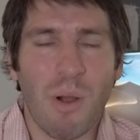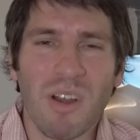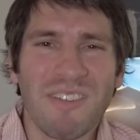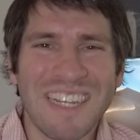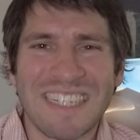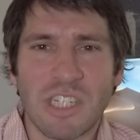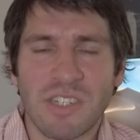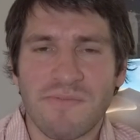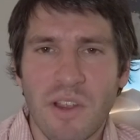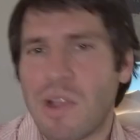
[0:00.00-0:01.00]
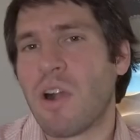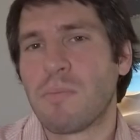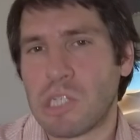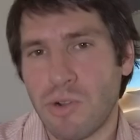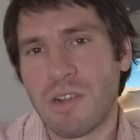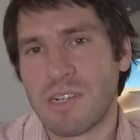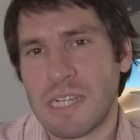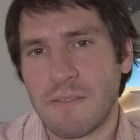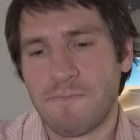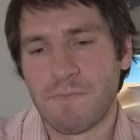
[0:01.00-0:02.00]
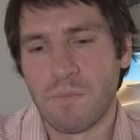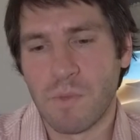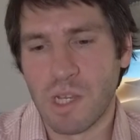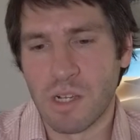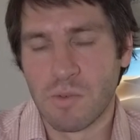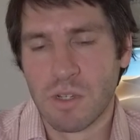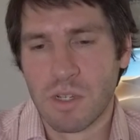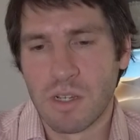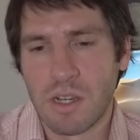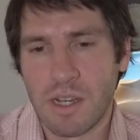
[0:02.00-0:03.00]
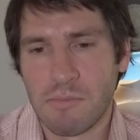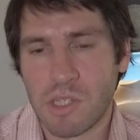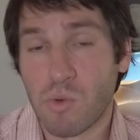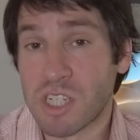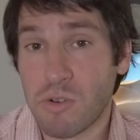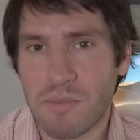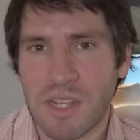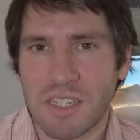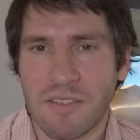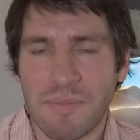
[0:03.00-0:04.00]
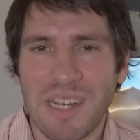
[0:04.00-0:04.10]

part of it is just very arbitrary, you know, um, to restrict myself.